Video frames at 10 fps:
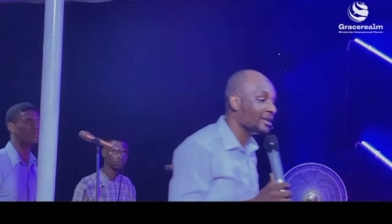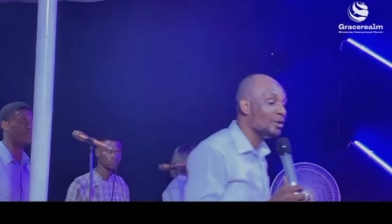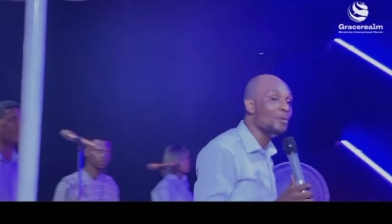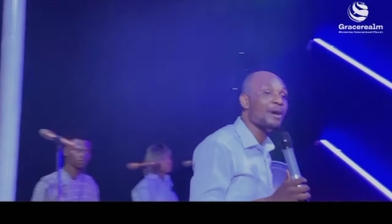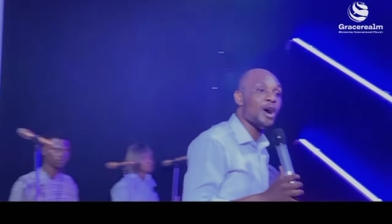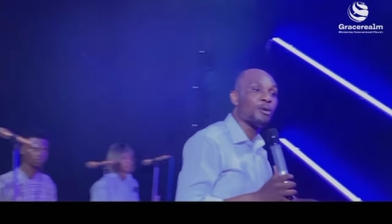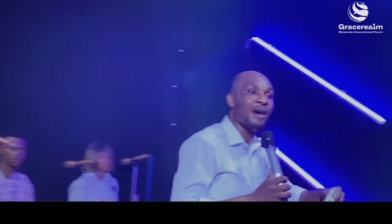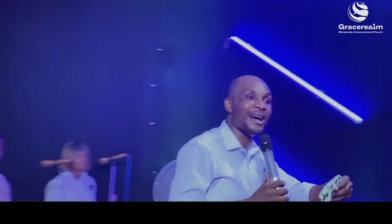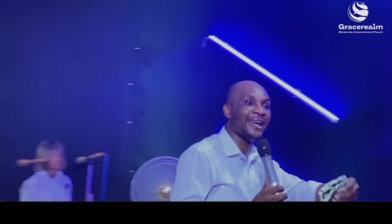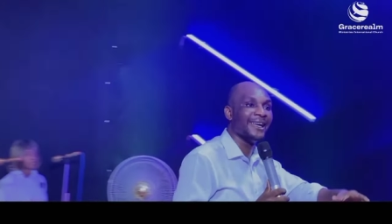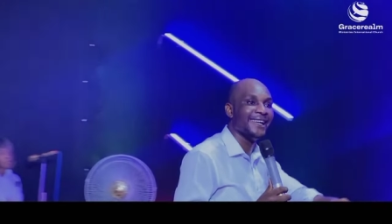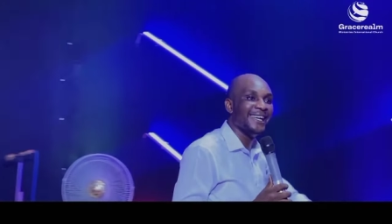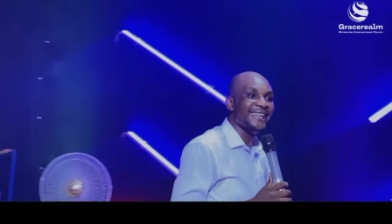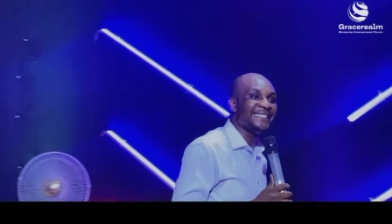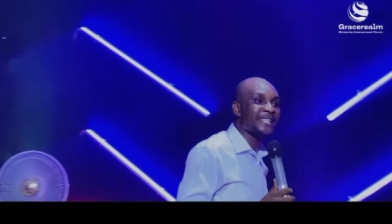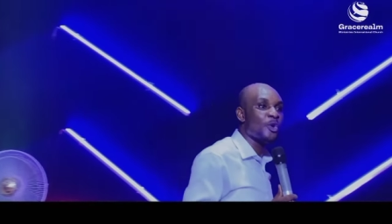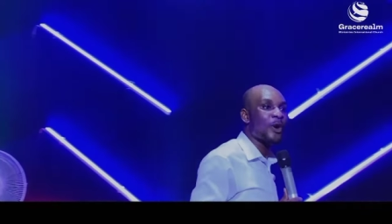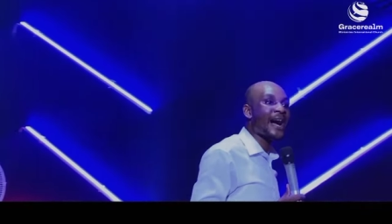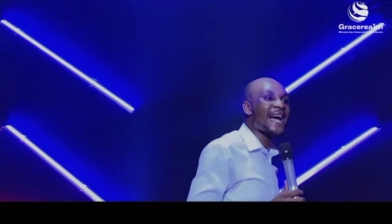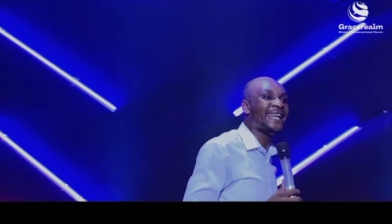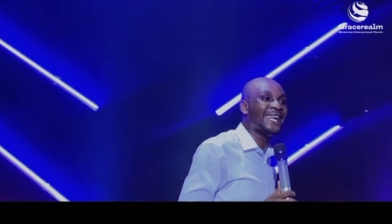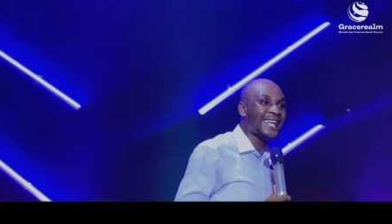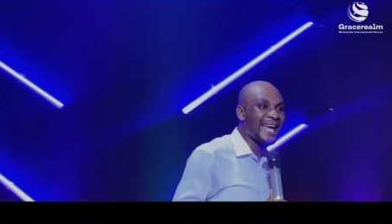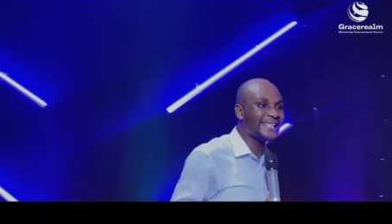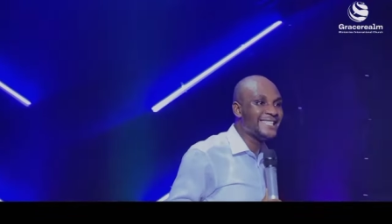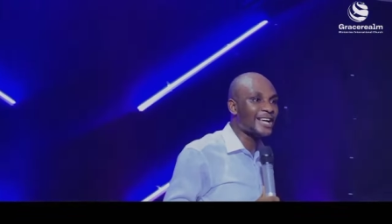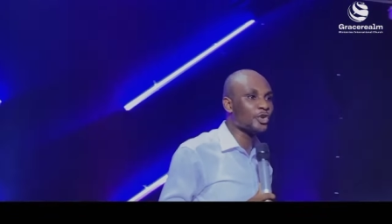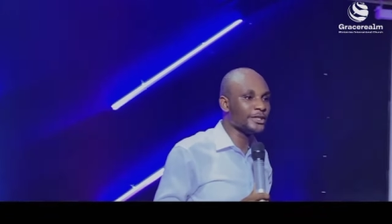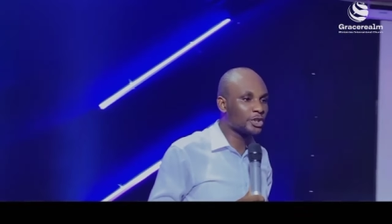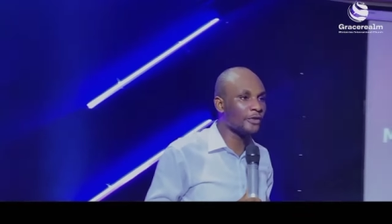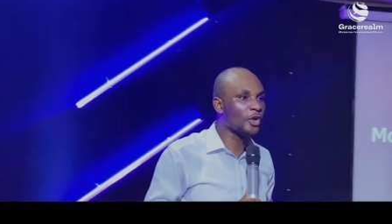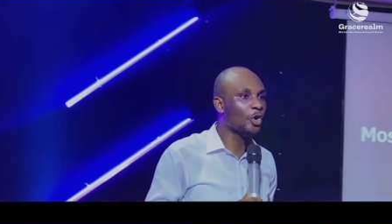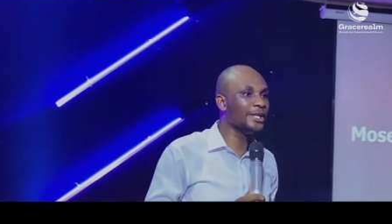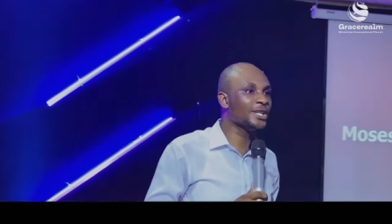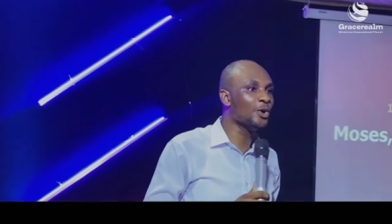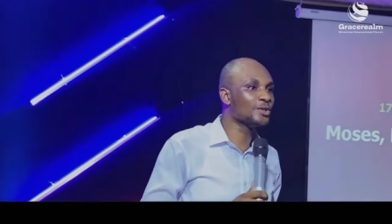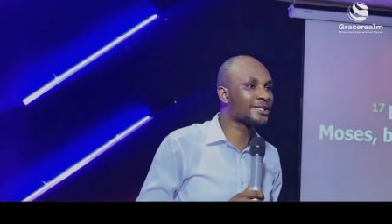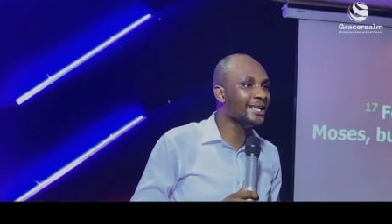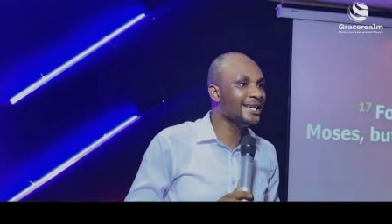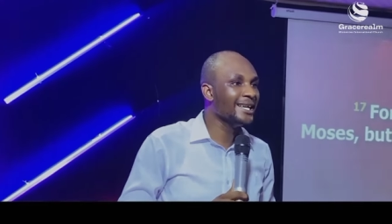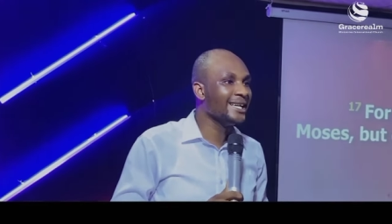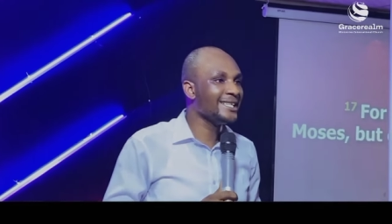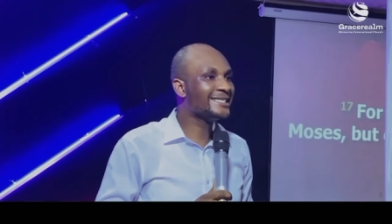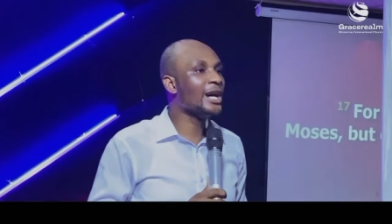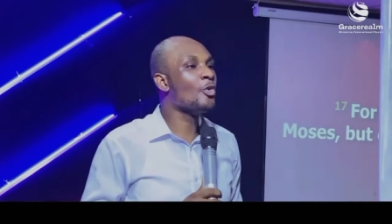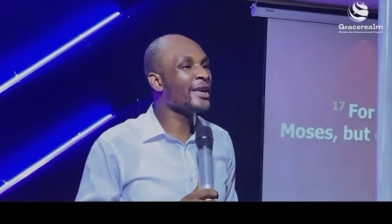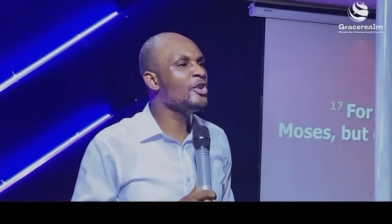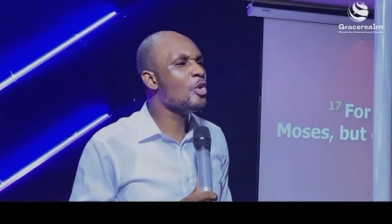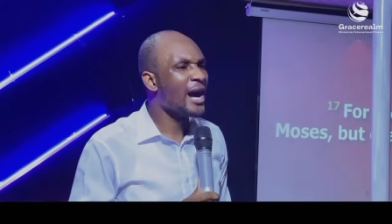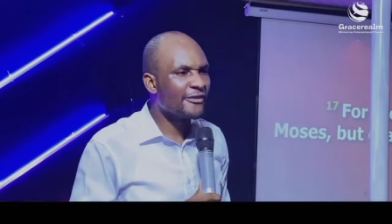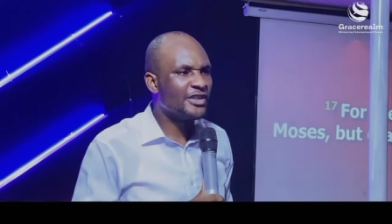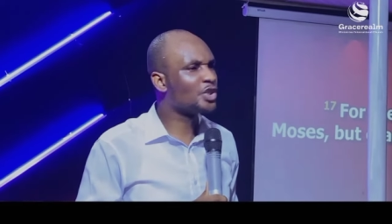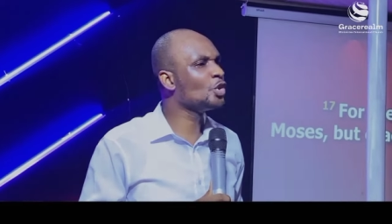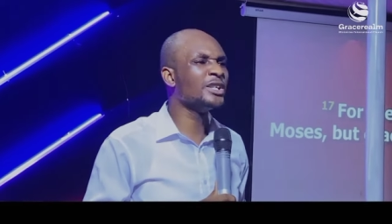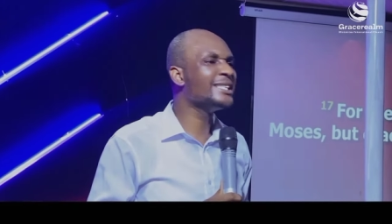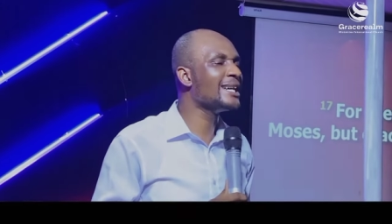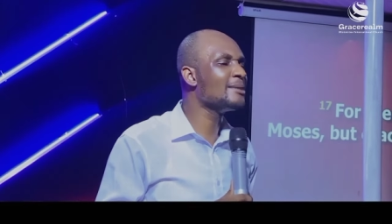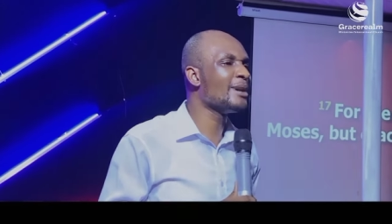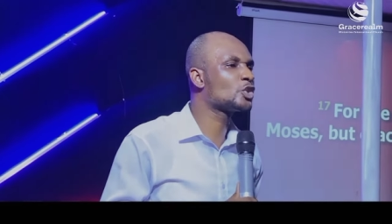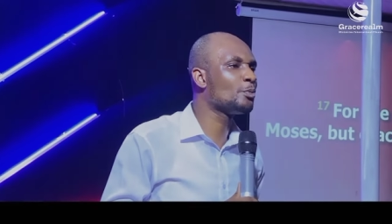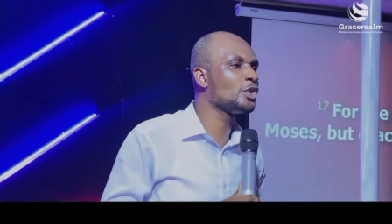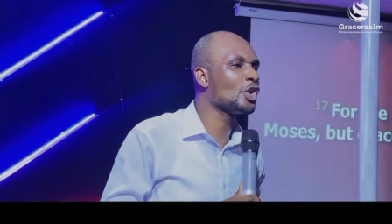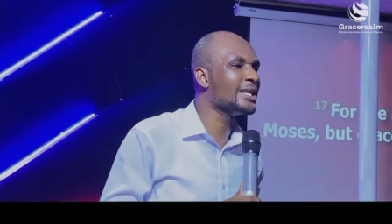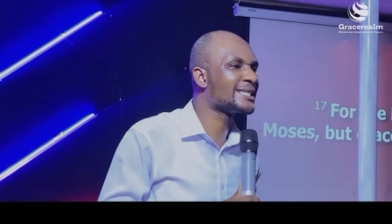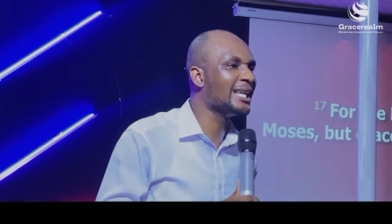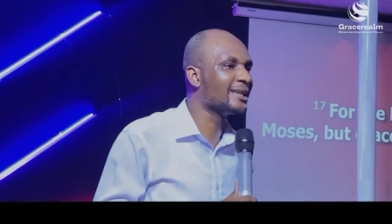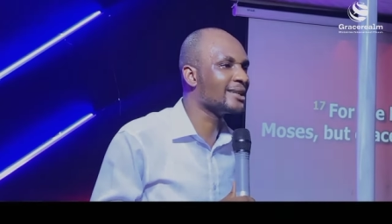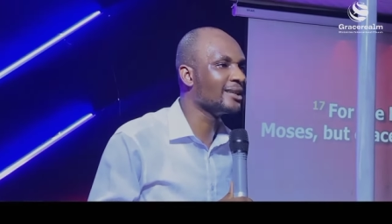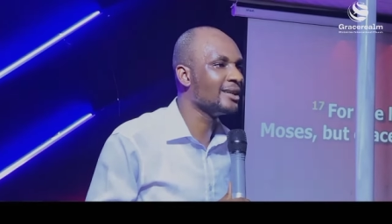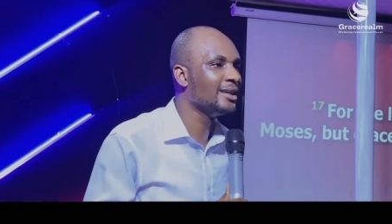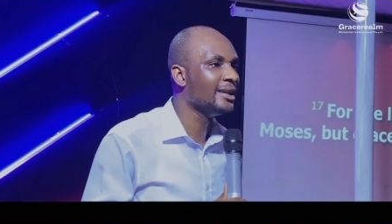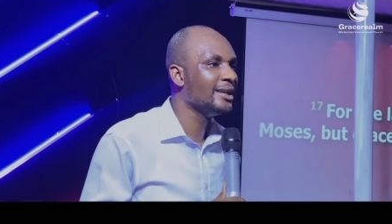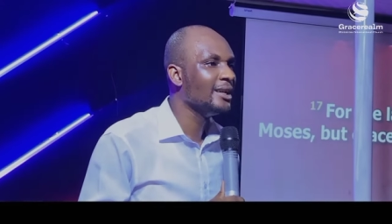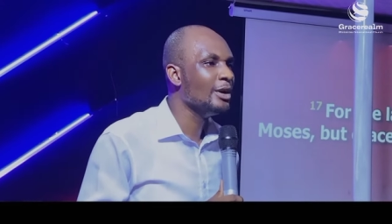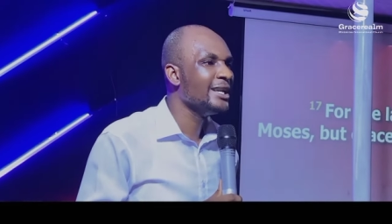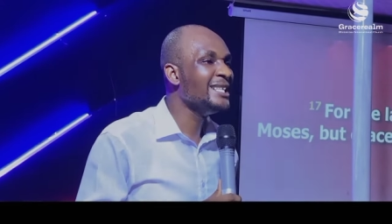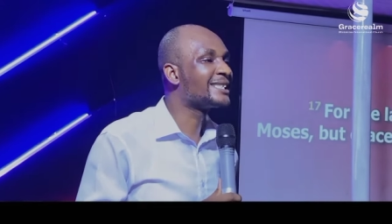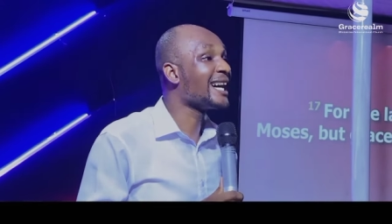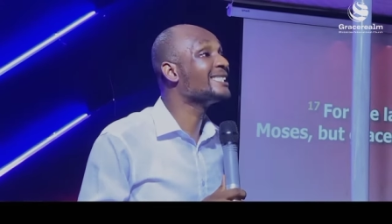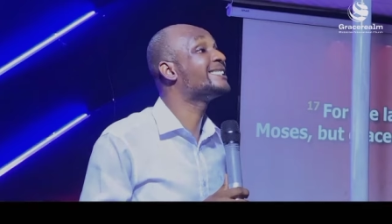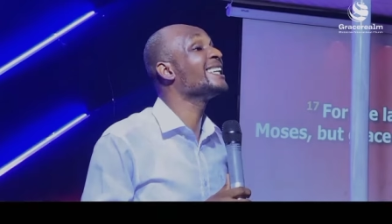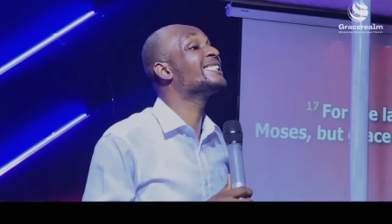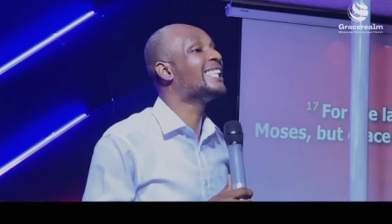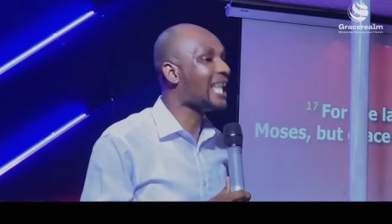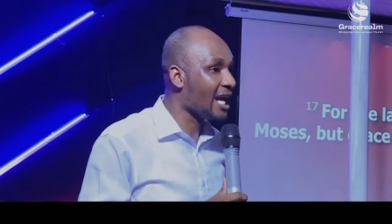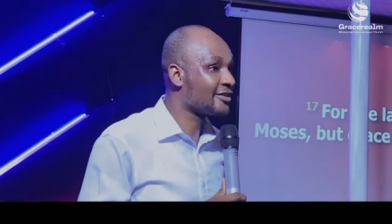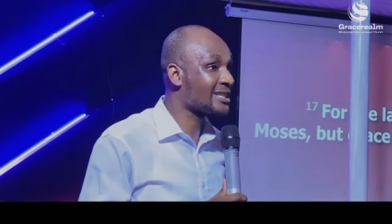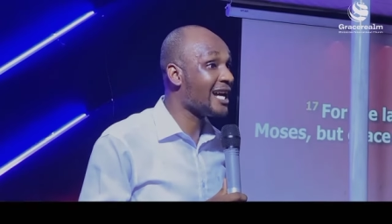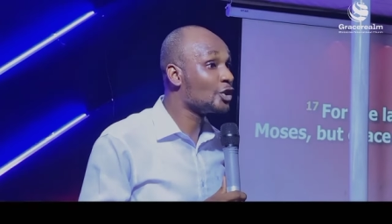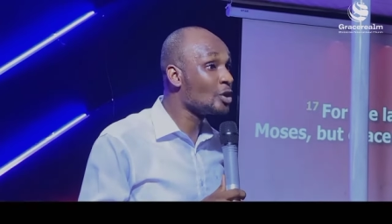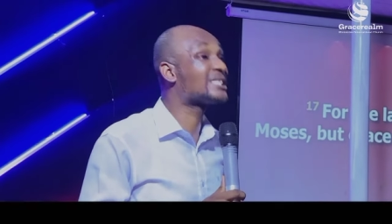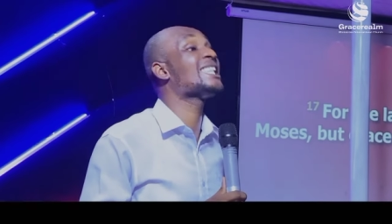Umar Akpai. He said, "Why I like the anointing of the Holy Ghost is that when you have it, you don't need any man to put you on a salary. It can change lives, and those